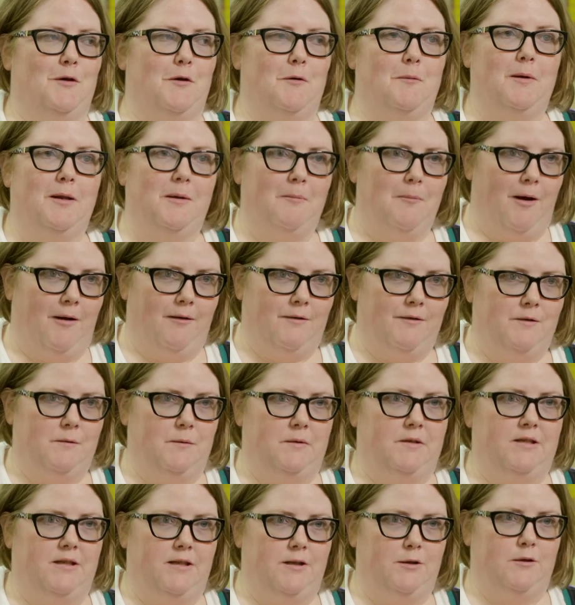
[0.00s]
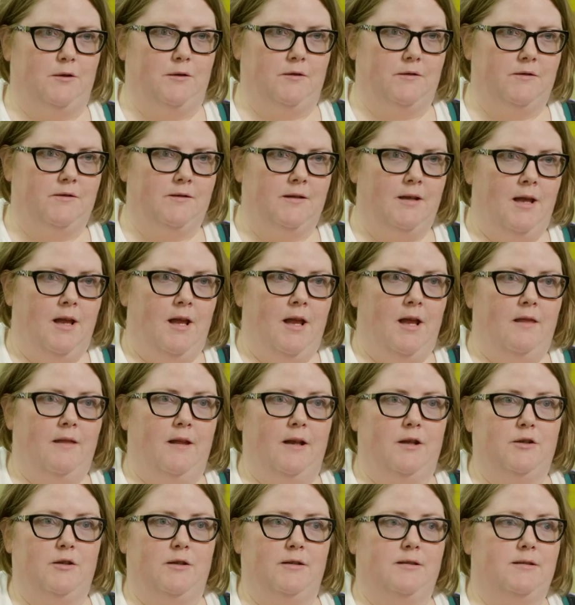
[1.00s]
Nobody models with teachers.
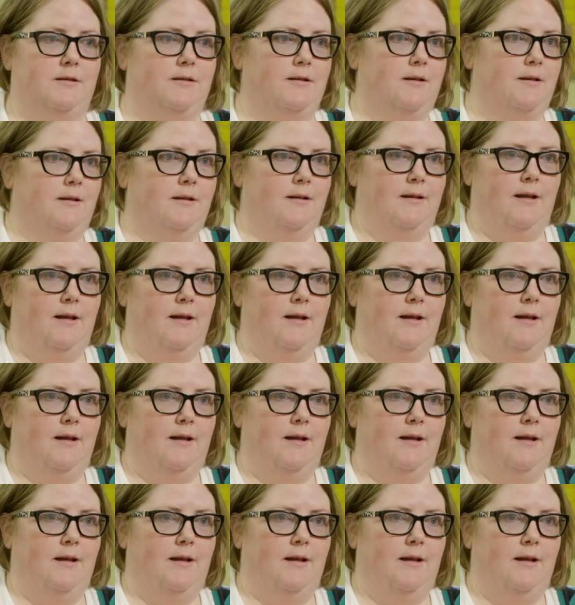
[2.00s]
They just